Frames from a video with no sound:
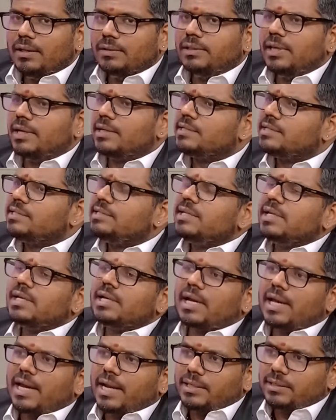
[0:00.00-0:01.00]
They are
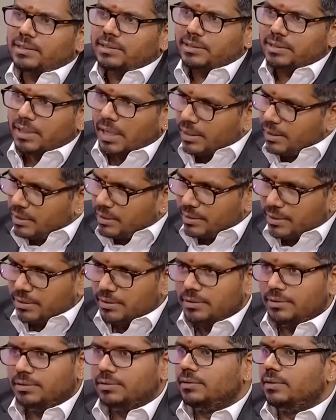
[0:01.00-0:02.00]
sick and
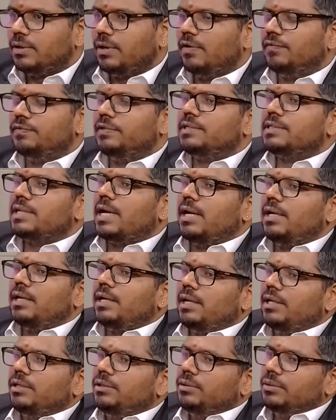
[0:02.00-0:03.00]
tired of this
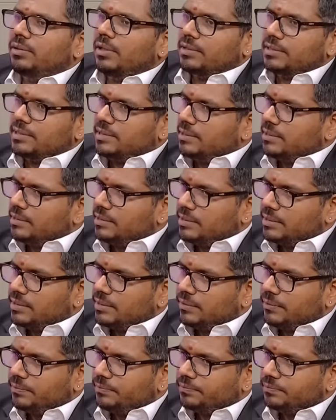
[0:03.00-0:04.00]
anti-Hindu
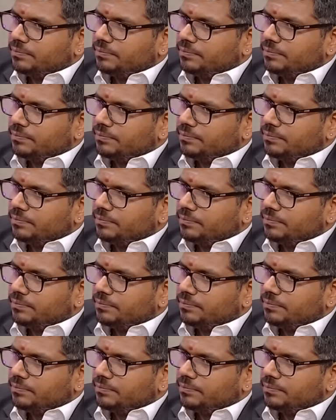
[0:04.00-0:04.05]
nonsense.